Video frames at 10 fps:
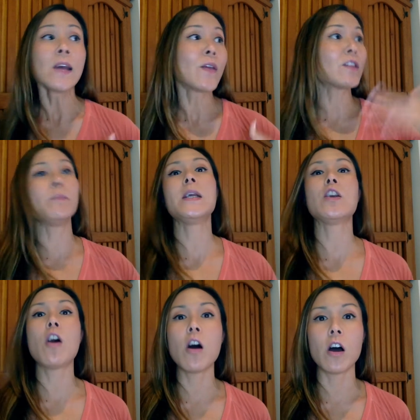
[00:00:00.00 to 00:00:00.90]
That's
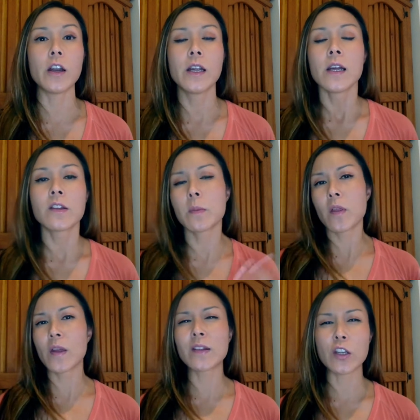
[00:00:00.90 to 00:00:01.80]
beyond some of
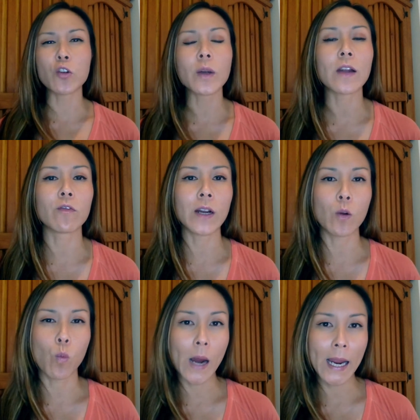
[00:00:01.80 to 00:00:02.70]
the things that you don't get right
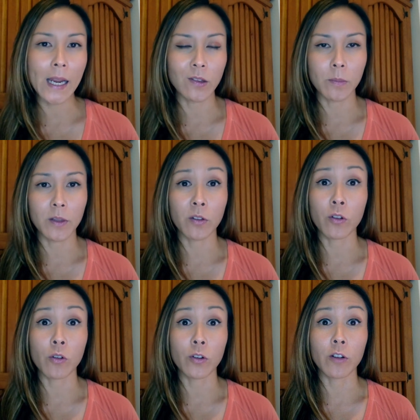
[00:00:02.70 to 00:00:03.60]
away as a business
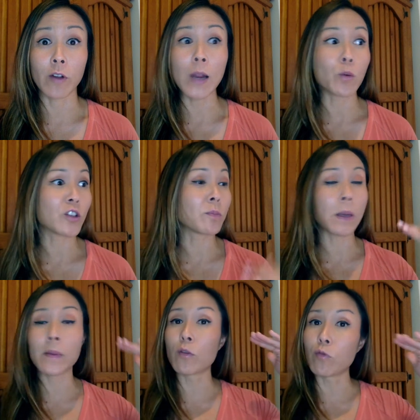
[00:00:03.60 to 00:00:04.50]
owner, right? Which is
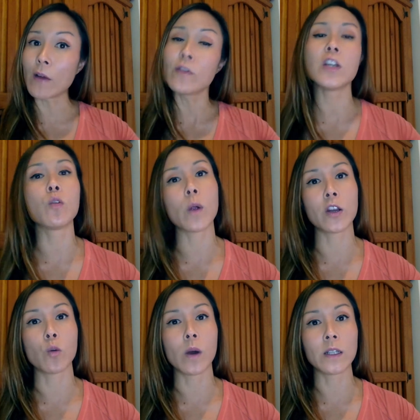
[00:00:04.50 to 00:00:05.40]
maybe the revenue where
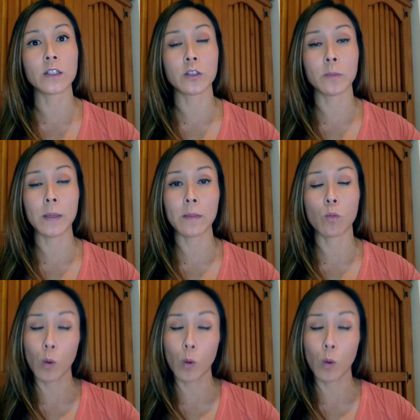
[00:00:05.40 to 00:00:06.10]
you want to be,